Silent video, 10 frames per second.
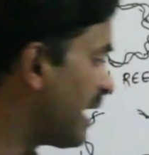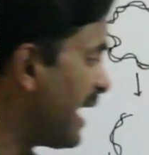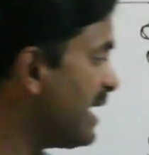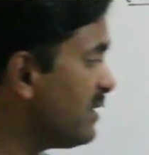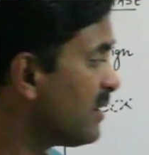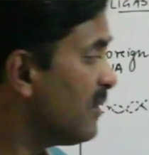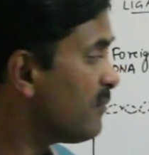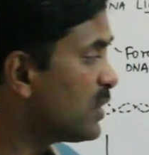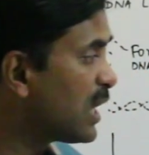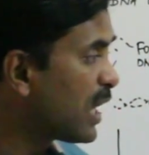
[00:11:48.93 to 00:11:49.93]
and
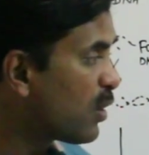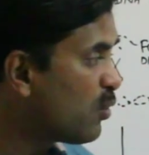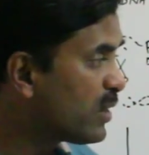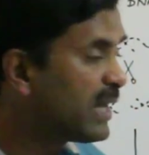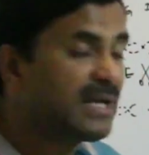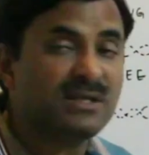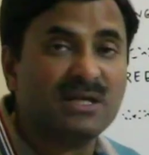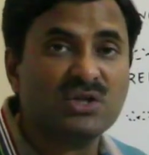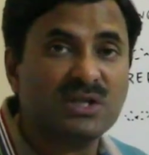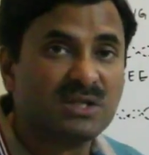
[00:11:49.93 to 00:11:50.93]
the
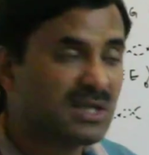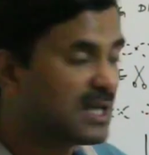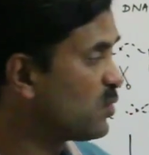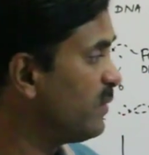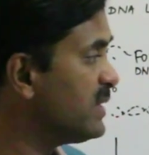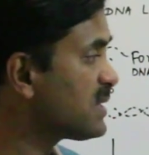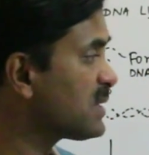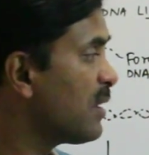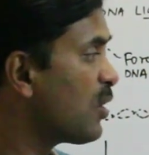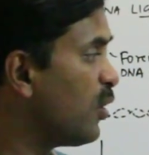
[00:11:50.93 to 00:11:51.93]
recognition sequence